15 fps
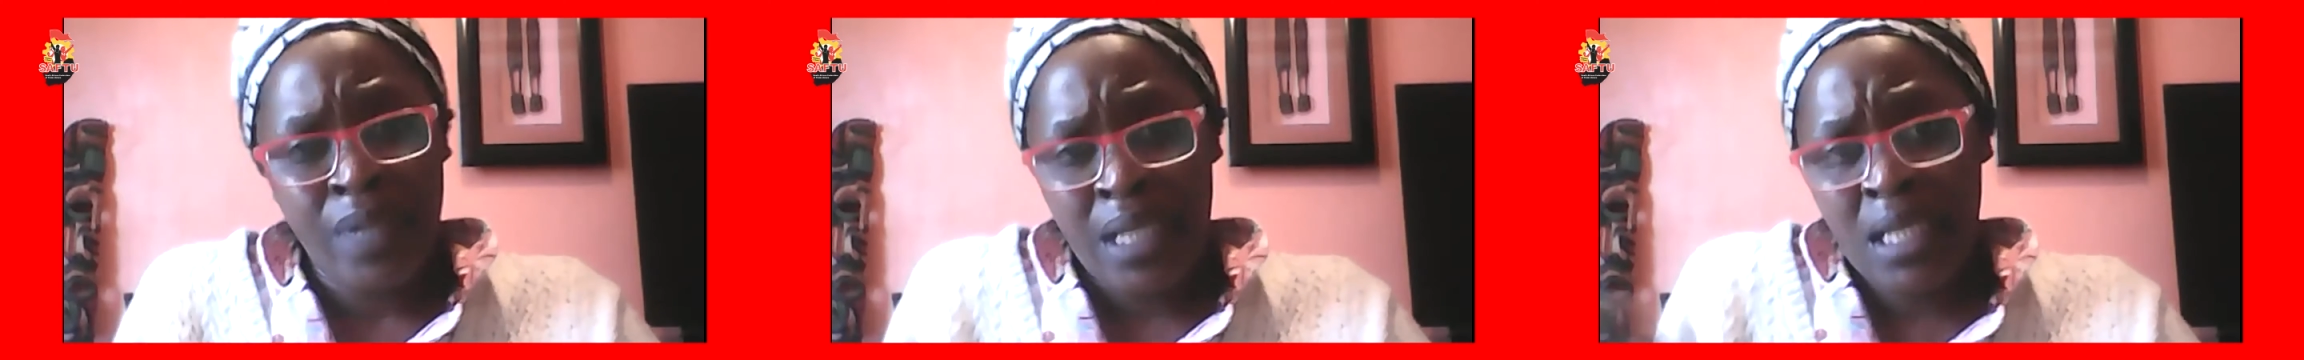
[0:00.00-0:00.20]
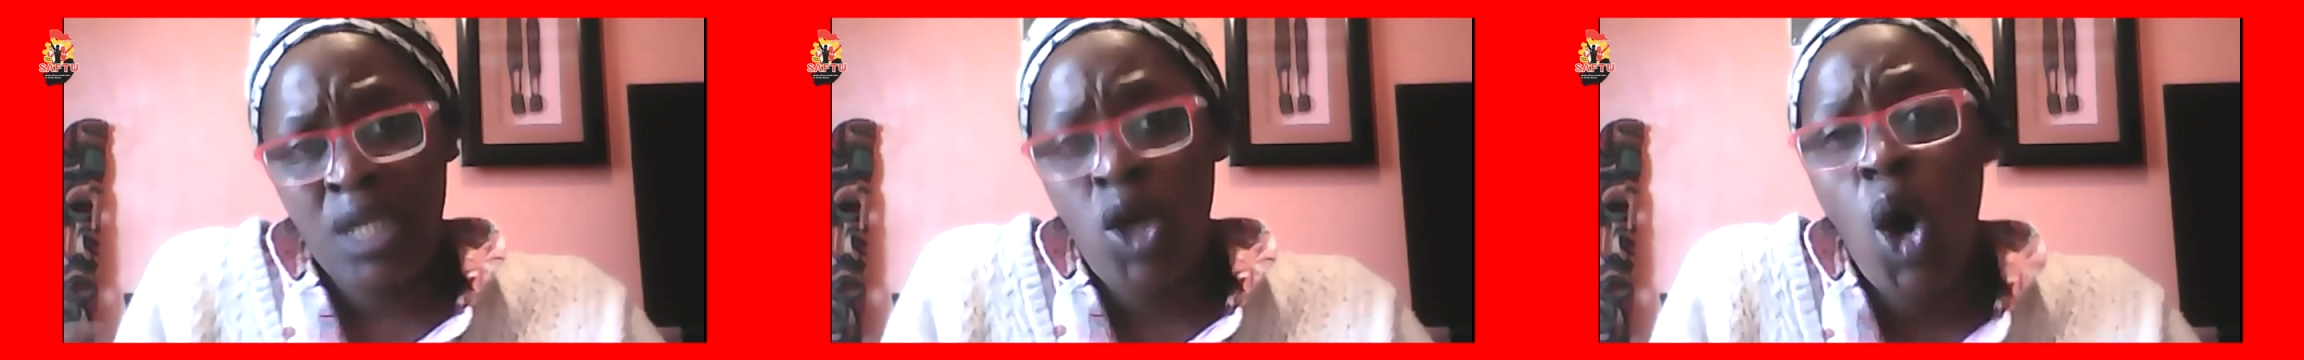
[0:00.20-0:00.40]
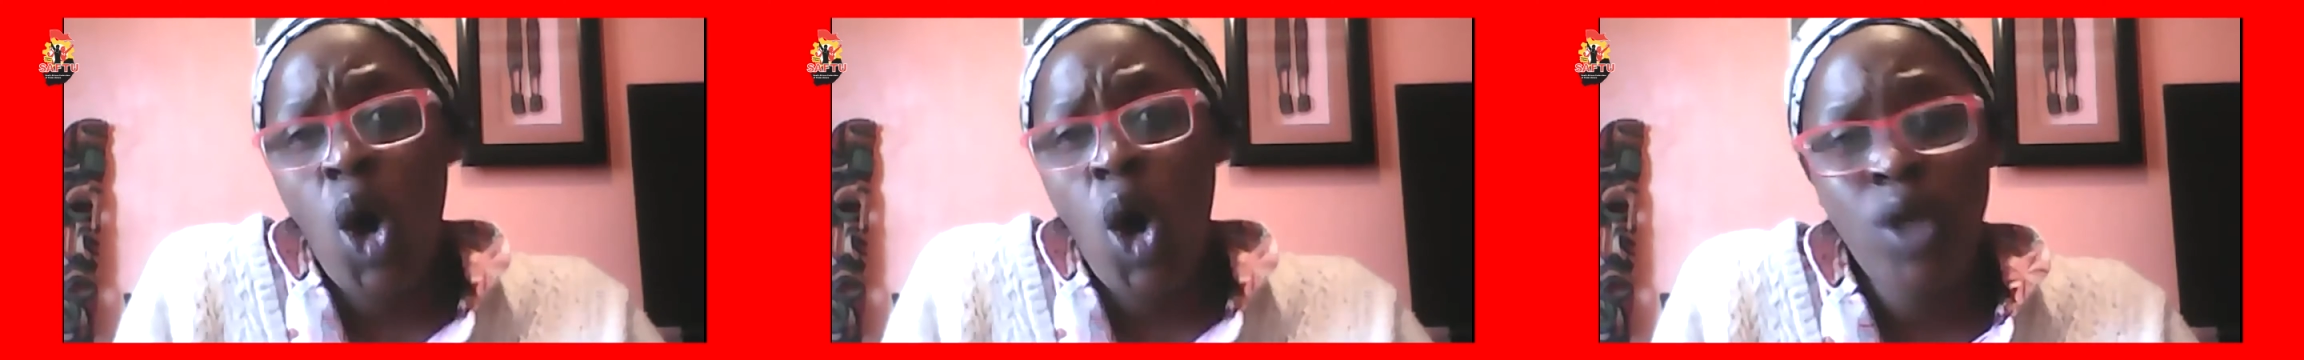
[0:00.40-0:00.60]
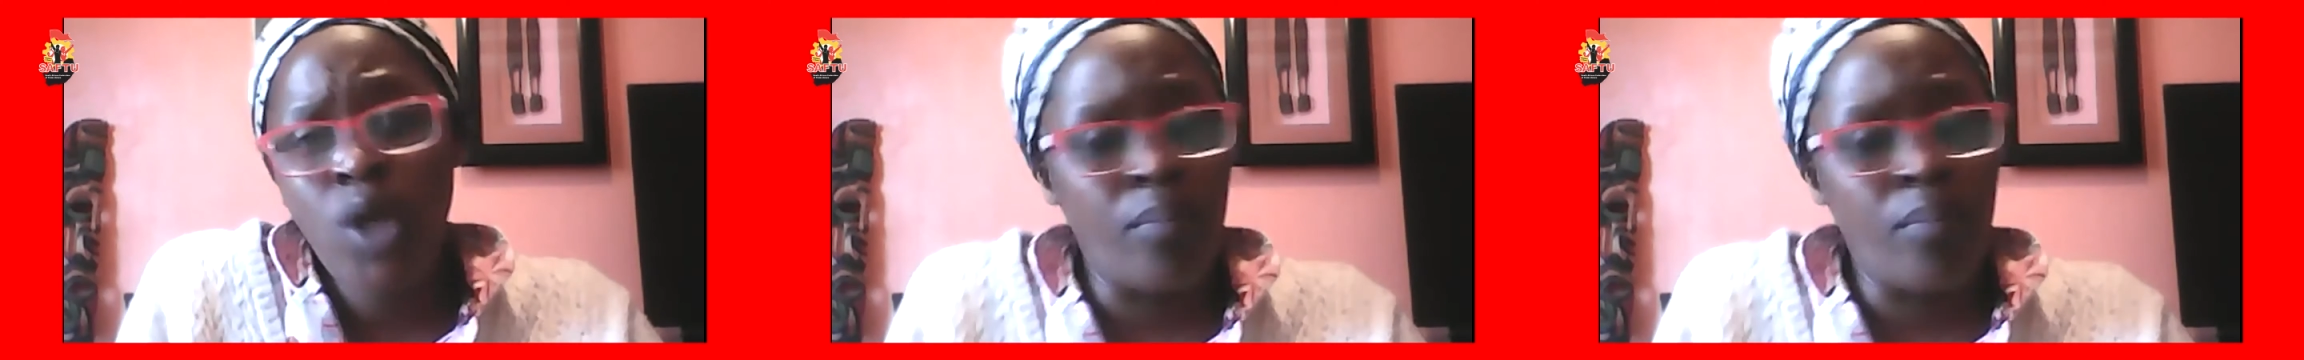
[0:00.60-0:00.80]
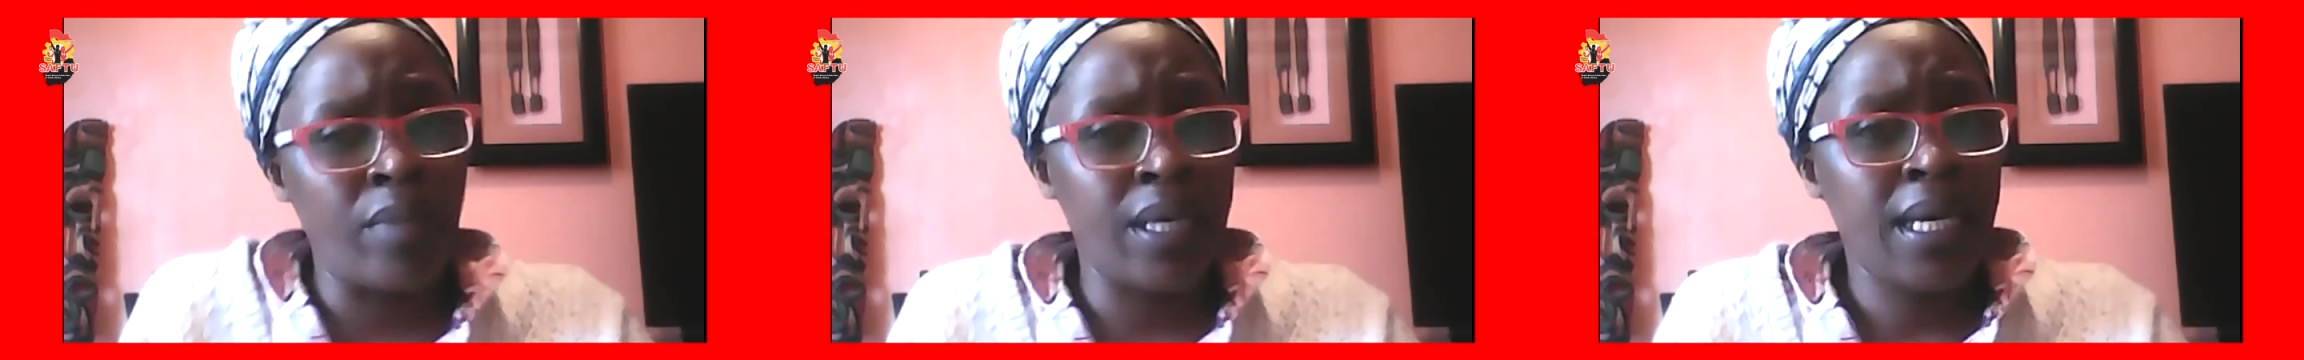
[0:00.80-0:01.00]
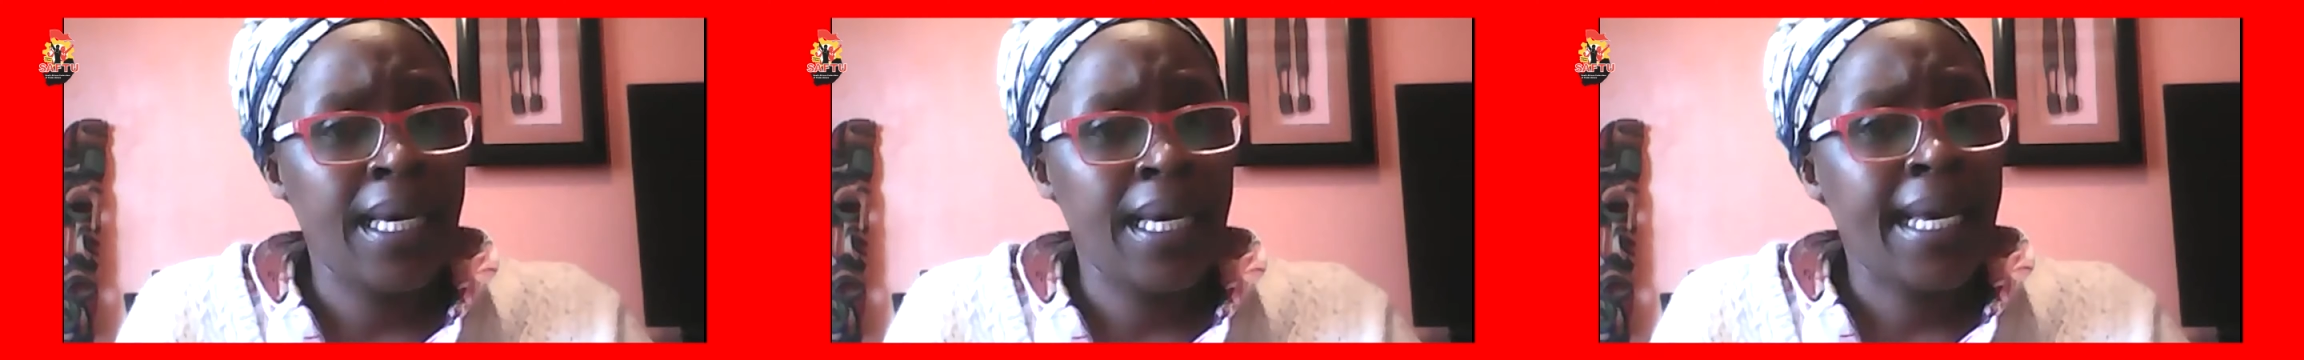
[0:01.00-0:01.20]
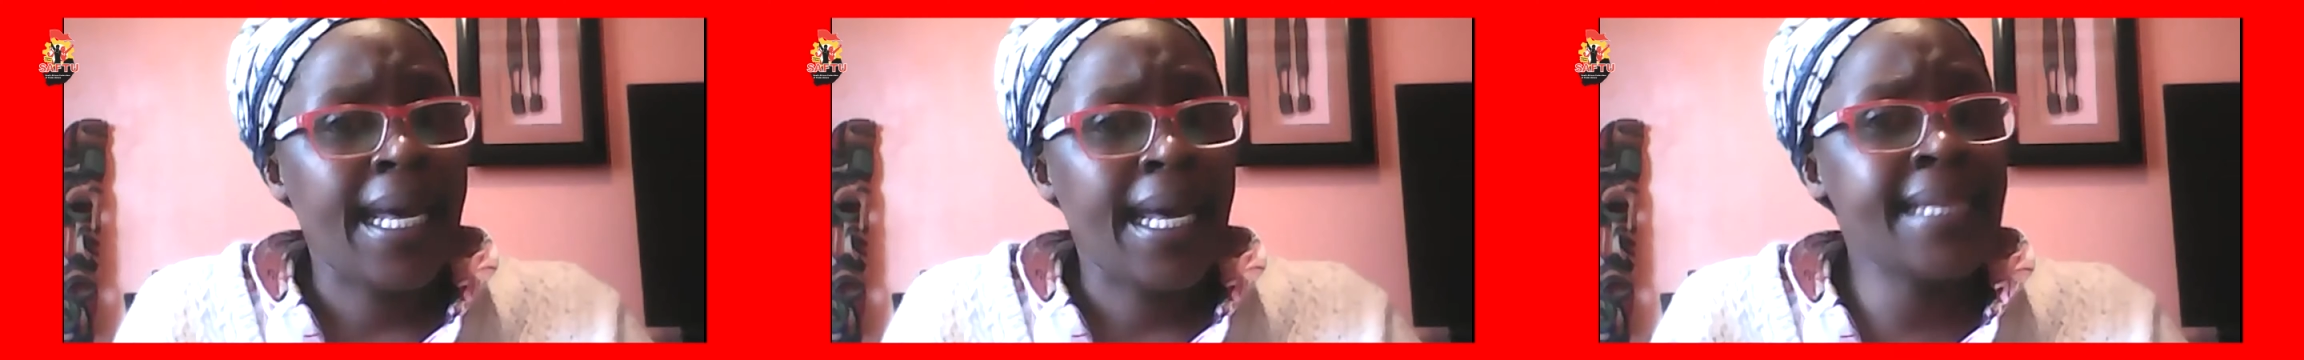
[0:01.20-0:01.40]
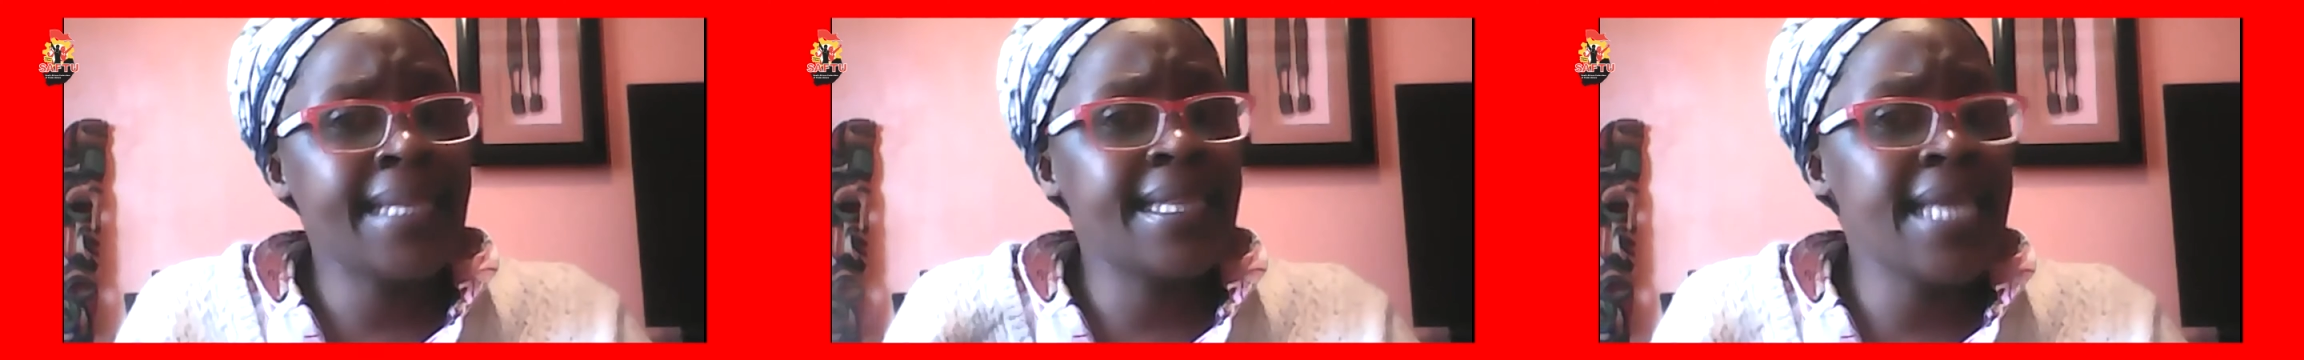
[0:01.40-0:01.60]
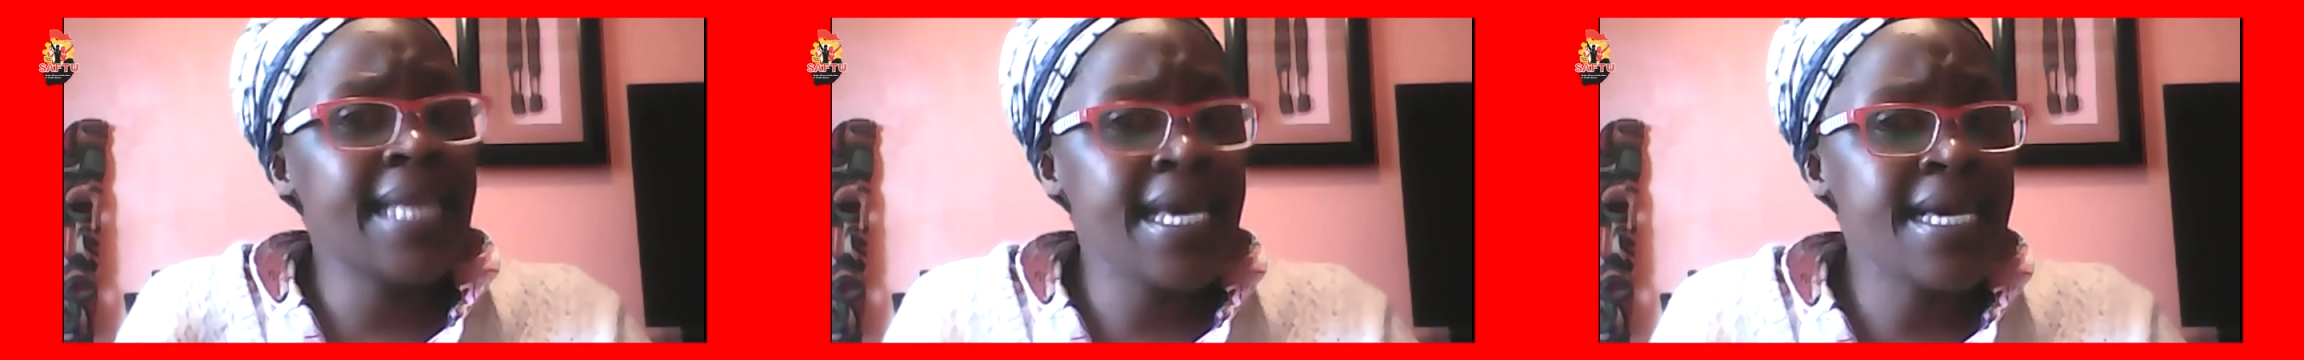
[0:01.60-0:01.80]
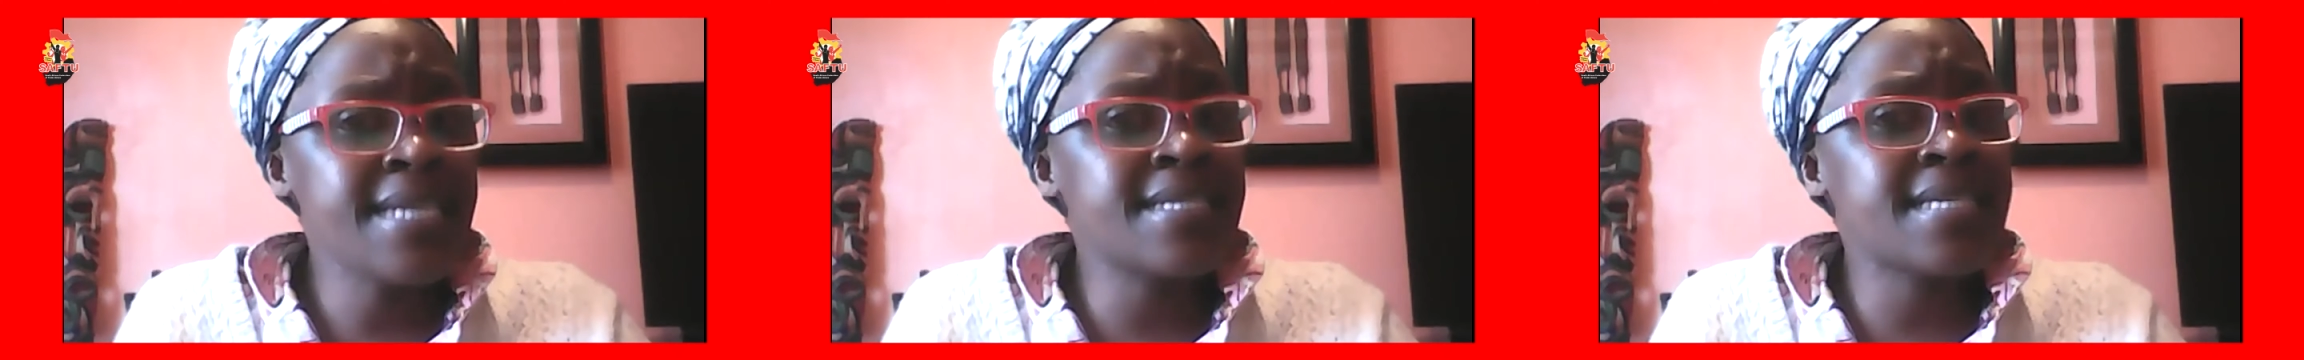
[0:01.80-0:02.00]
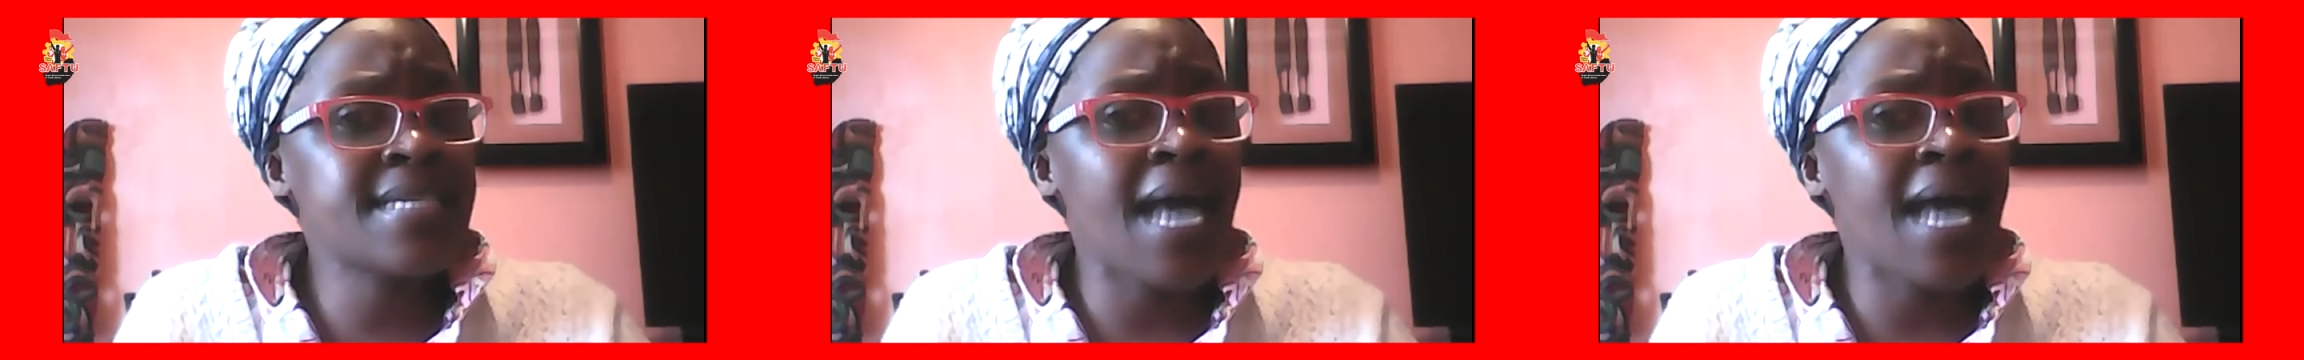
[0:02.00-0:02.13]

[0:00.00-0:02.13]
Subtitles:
economy. And these